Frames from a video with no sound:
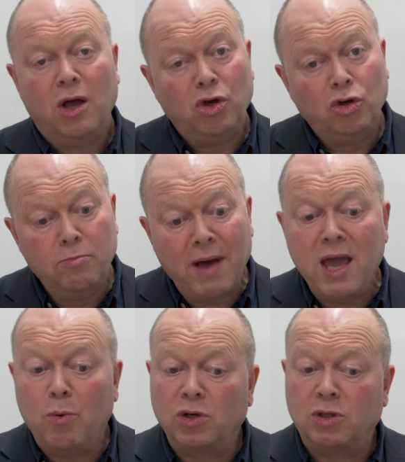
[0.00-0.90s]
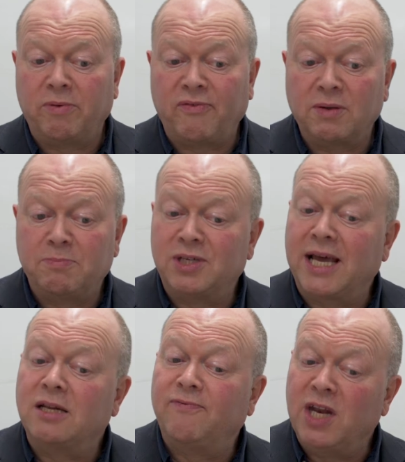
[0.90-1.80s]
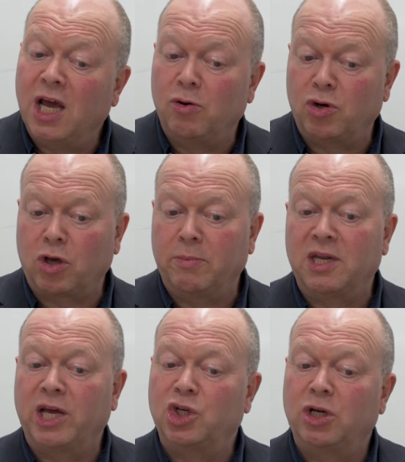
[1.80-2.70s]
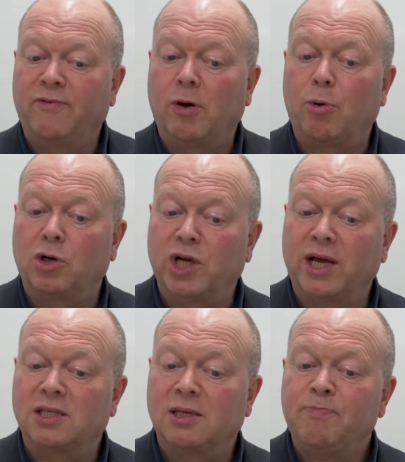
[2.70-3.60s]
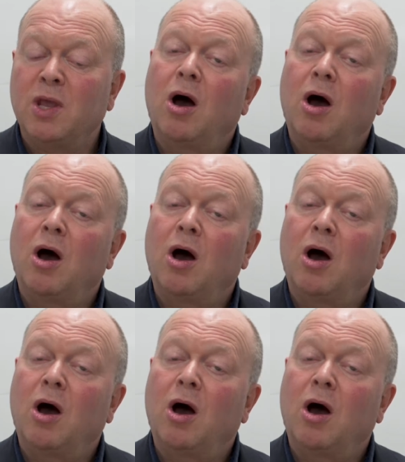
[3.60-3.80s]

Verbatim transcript: You may want to pre present video documentation of your projects